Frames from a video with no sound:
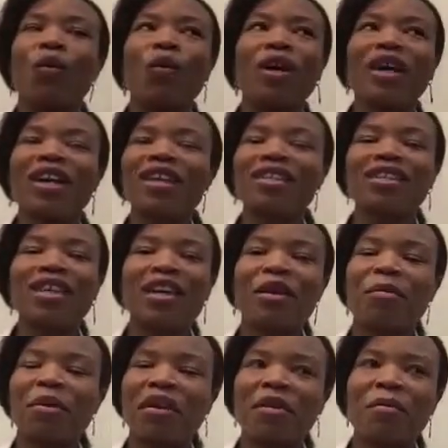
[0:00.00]
What can I
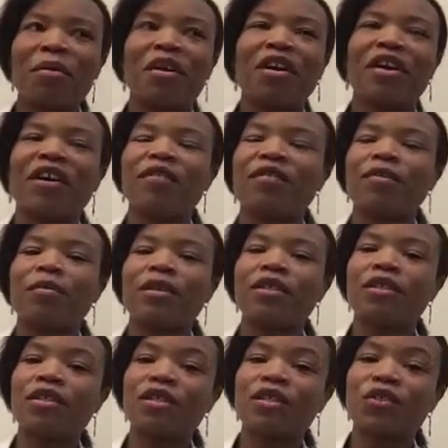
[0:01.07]
say? Being a part of Nth
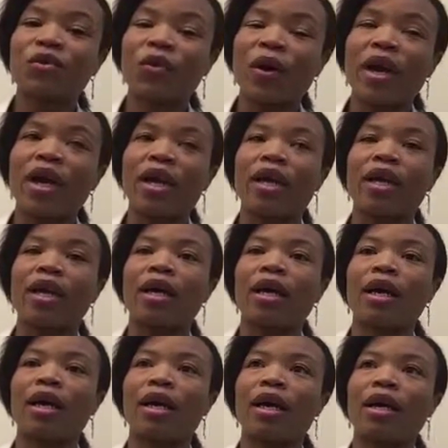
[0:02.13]
Dimensions is great.
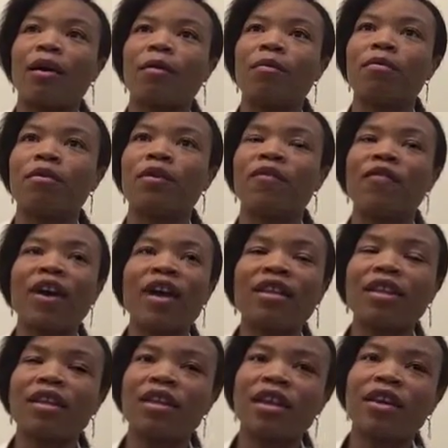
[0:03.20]
The
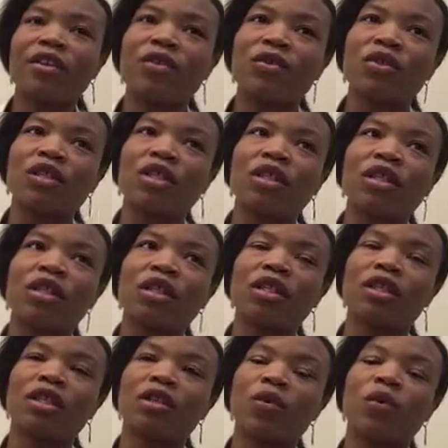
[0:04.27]
fact that they're using
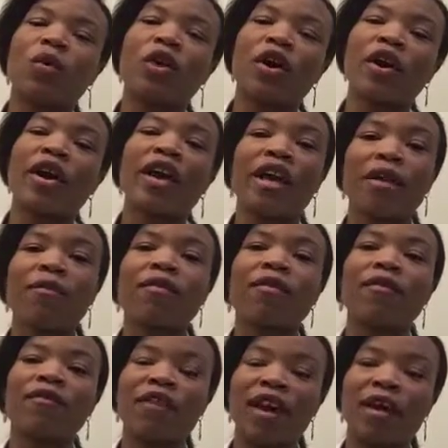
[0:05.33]
the word Nth
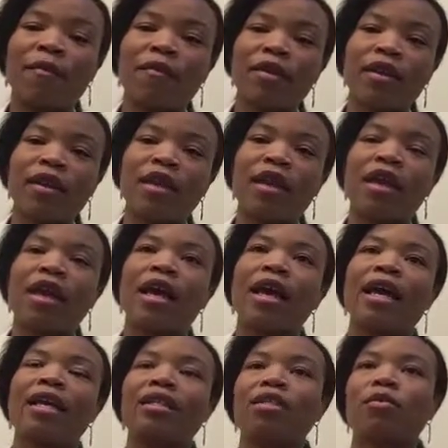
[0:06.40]
family
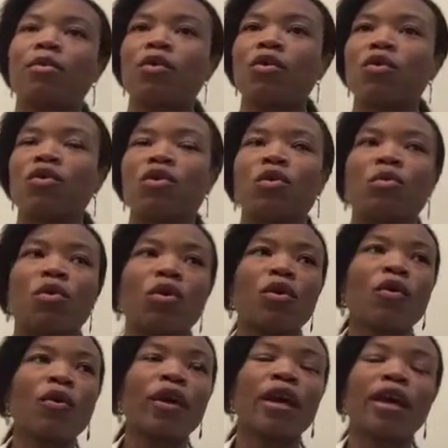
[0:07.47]
as opposed to
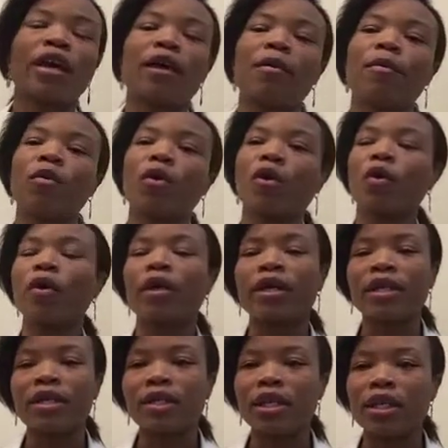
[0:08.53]
program or
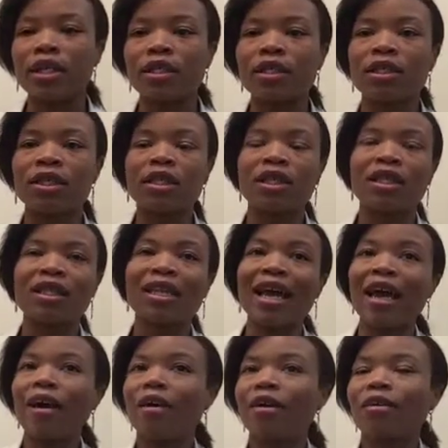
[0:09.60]
organization,
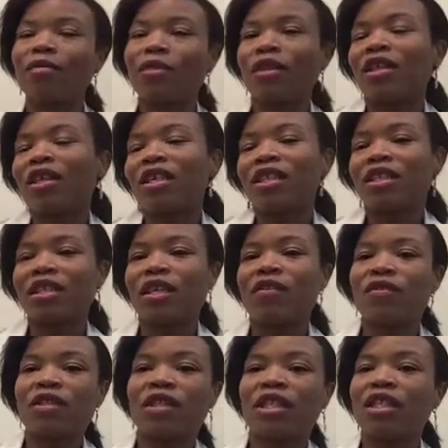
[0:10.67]
that within
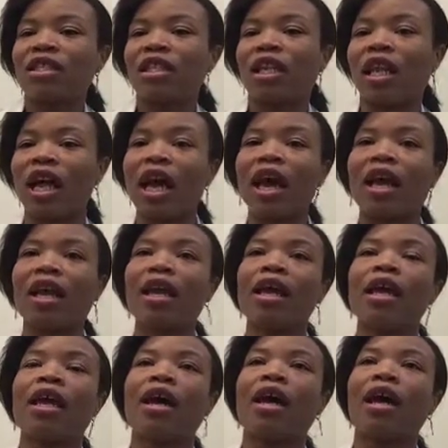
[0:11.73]
itself says a lot.
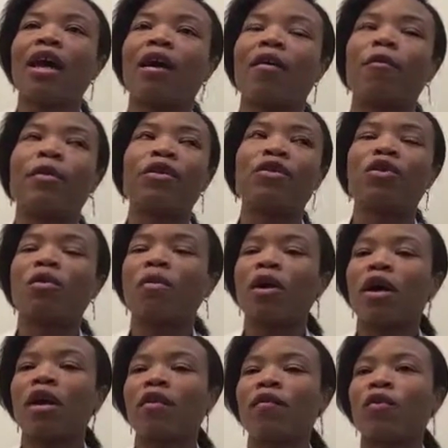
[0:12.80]
It means you're a
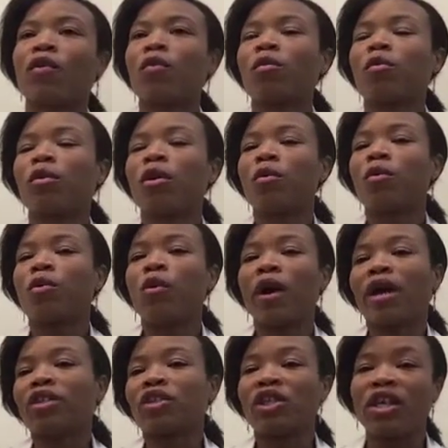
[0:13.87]
part of a group of people who
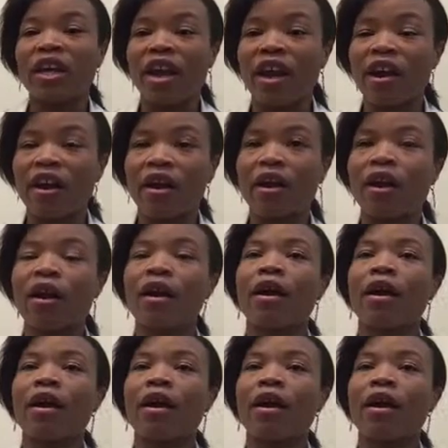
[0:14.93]
actually care.